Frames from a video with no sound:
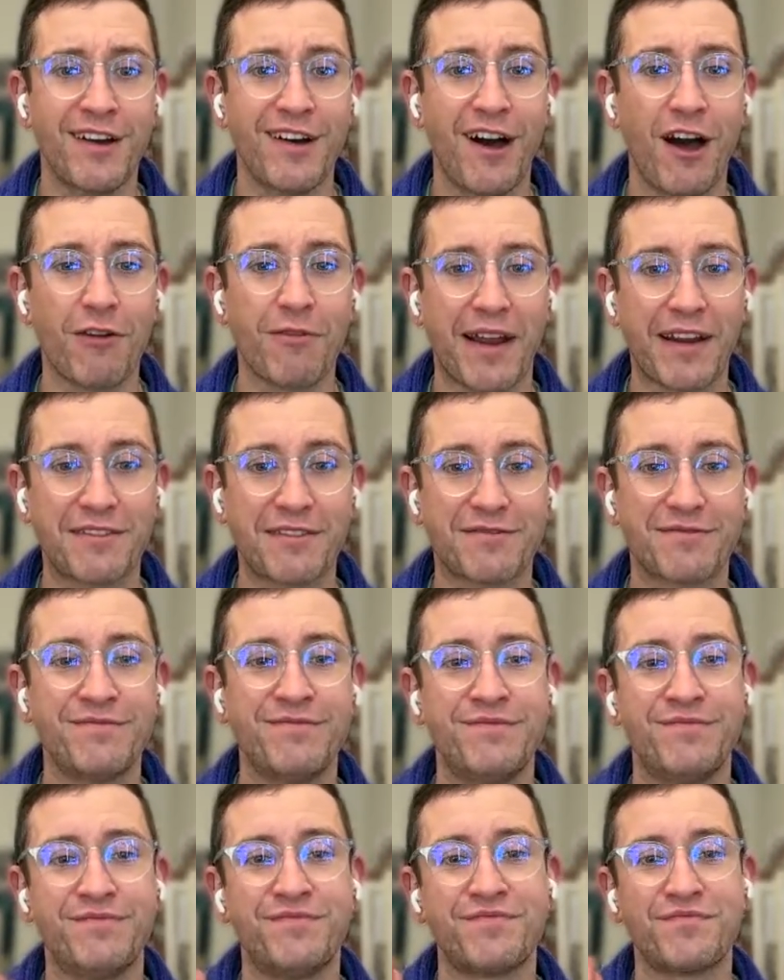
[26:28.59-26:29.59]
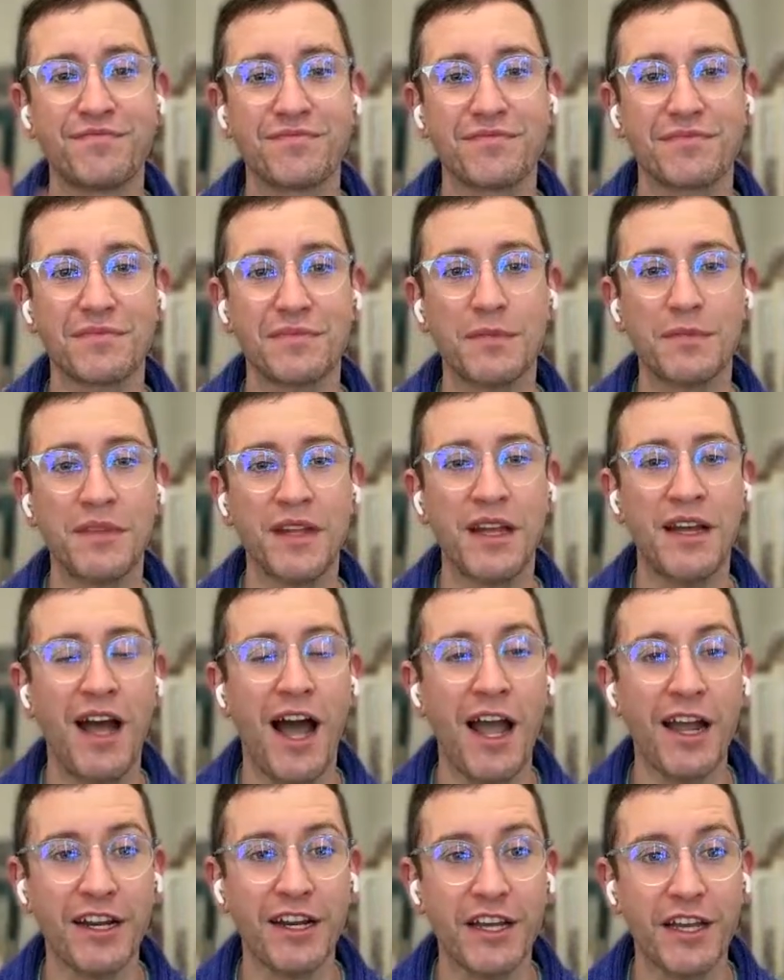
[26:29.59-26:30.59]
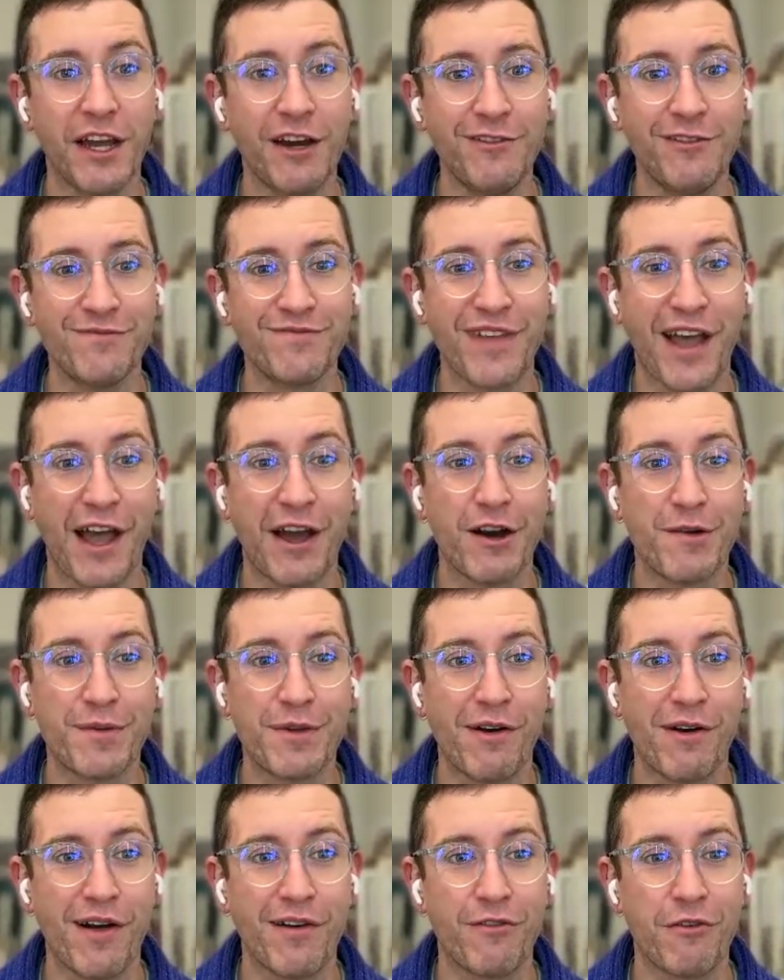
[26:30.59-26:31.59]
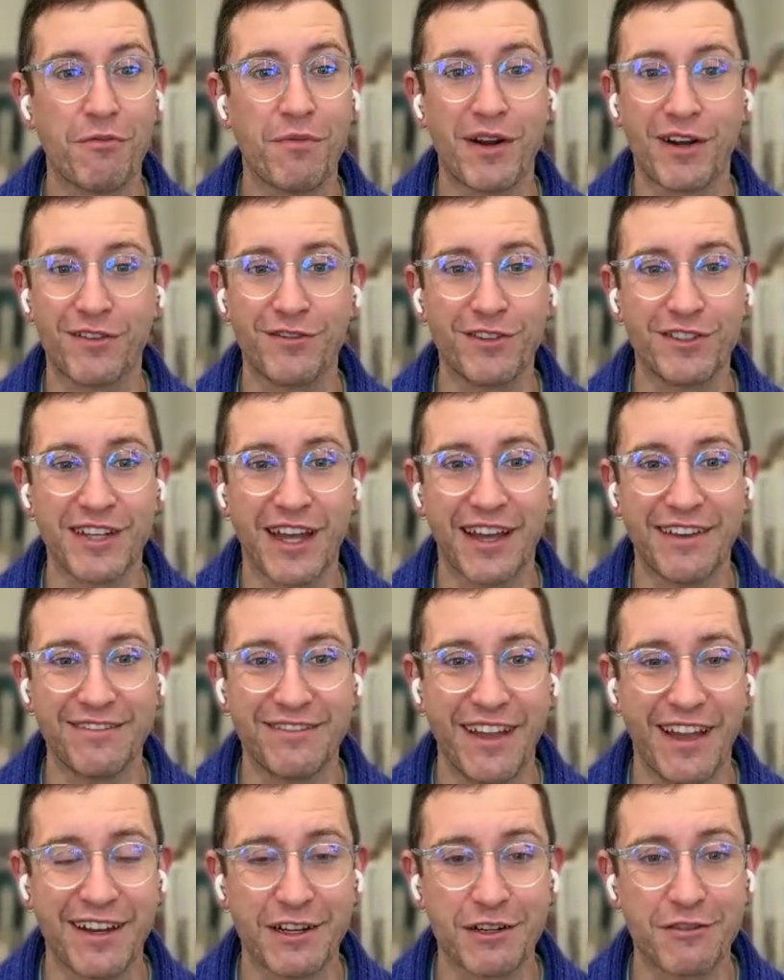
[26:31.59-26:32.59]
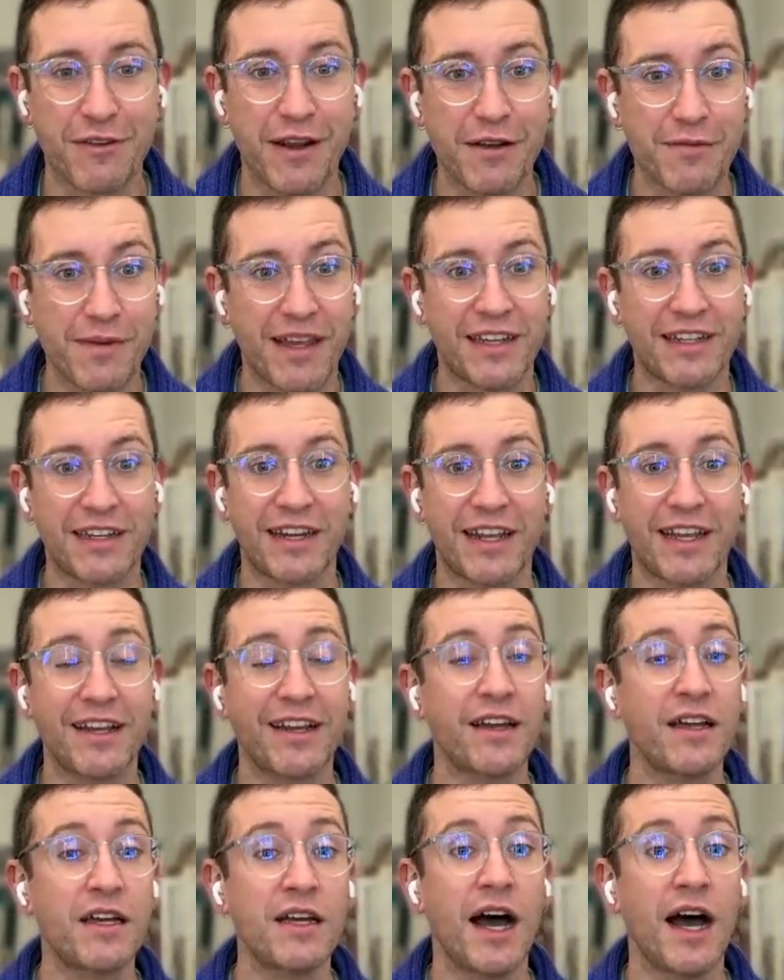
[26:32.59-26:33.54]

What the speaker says: All right, I'm gonna go. I hope you all have a wonderful day and a great week knitting.